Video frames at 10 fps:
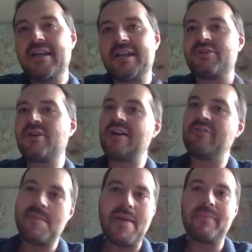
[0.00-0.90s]
Like you got to
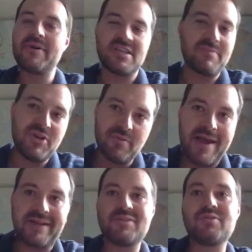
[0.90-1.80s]
remember some of your
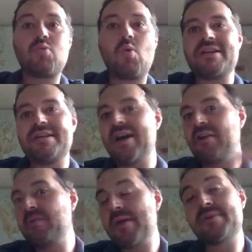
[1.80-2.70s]
Mech 220, you got to
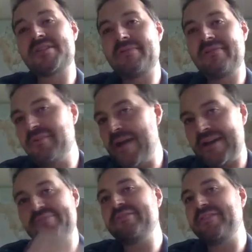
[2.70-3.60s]
remember some of your Mech
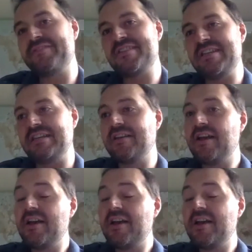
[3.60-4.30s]
315,